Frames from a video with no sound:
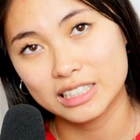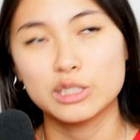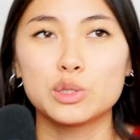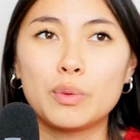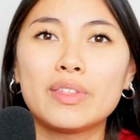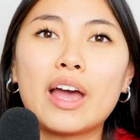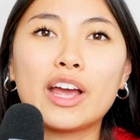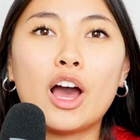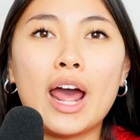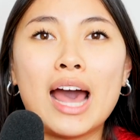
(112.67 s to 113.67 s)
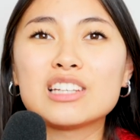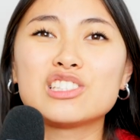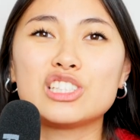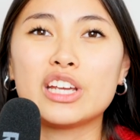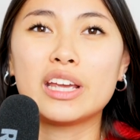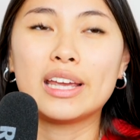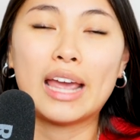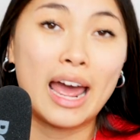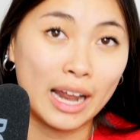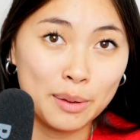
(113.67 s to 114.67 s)
This is what I got asked
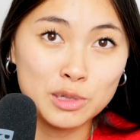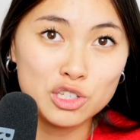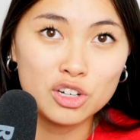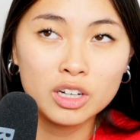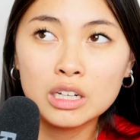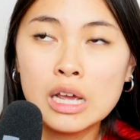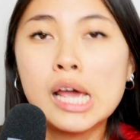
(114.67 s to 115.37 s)
at Amazon.